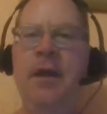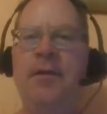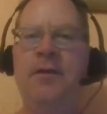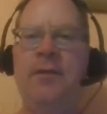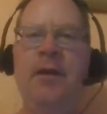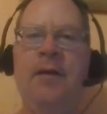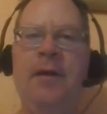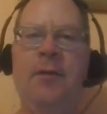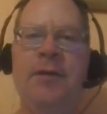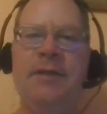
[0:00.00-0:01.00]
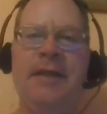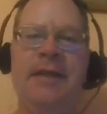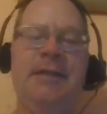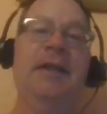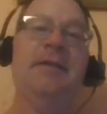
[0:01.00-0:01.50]
There's really only one
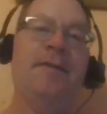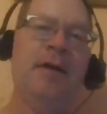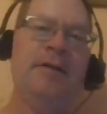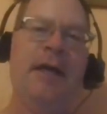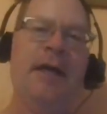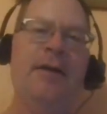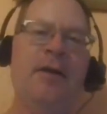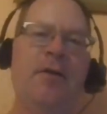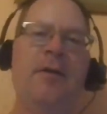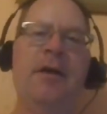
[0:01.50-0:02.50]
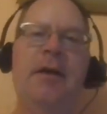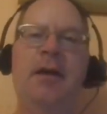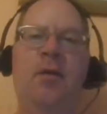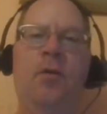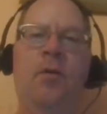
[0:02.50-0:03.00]
station, as far as I know,
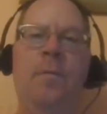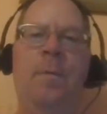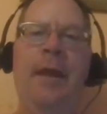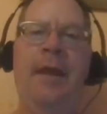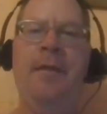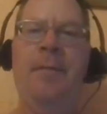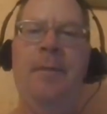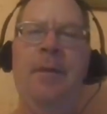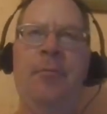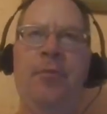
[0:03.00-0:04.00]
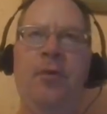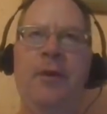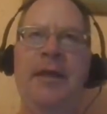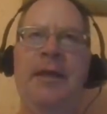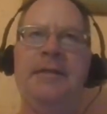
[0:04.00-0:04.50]
and the
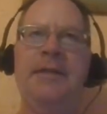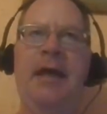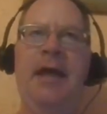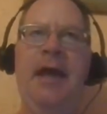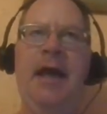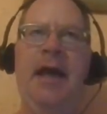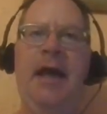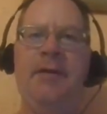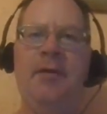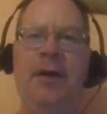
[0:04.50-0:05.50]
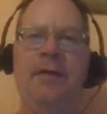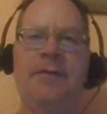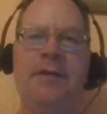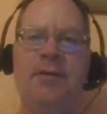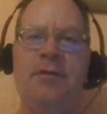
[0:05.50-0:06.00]
employees at the Greyhound
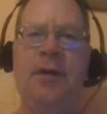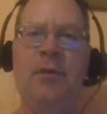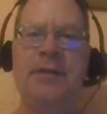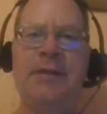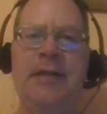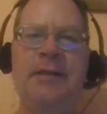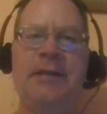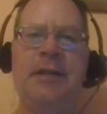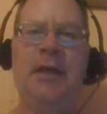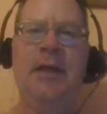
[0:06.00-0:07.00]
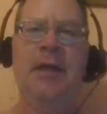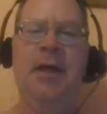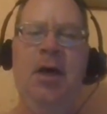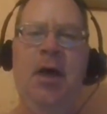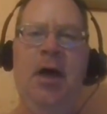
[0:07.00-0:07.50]
said there's only one station.
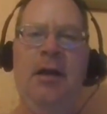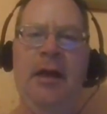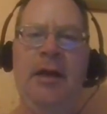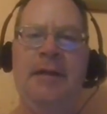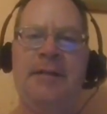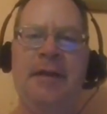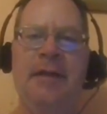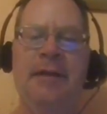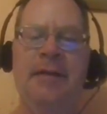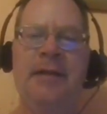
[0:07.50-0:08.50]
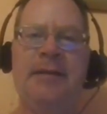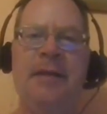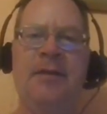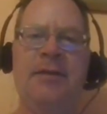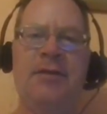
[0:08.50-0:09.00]
Online they say
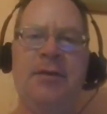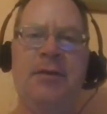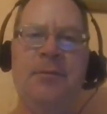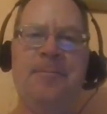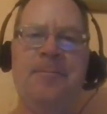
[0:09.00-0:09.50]
there's two.